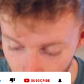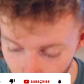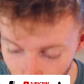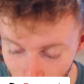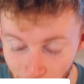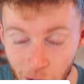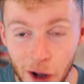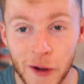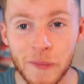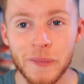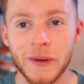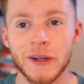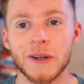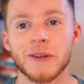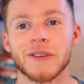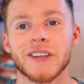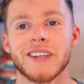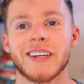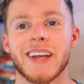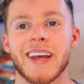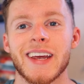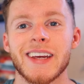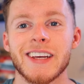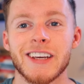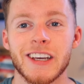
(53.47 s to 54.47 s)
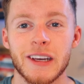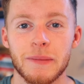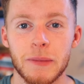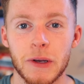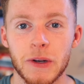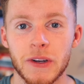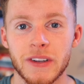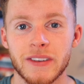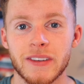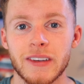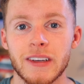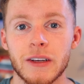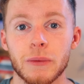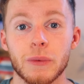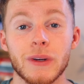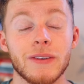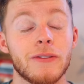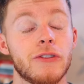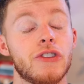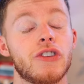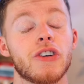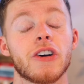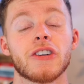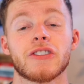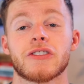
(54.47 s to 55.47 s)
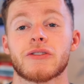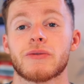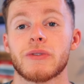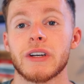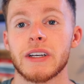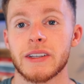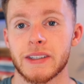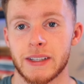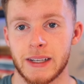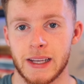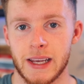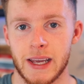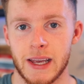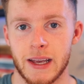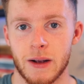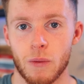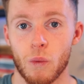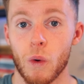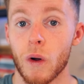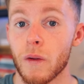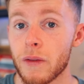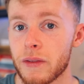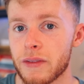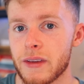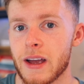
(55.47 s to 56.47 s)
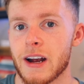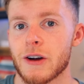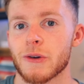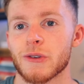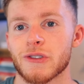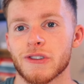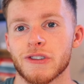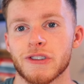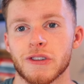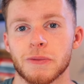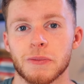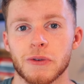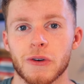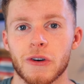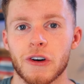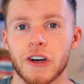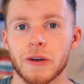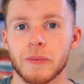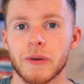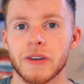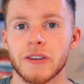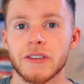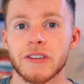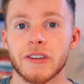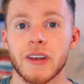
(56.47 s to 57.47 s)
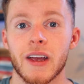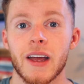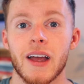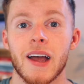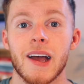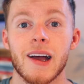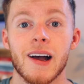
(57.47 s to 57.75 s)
We are building a community. We've just recently hit 1,000 subscribers.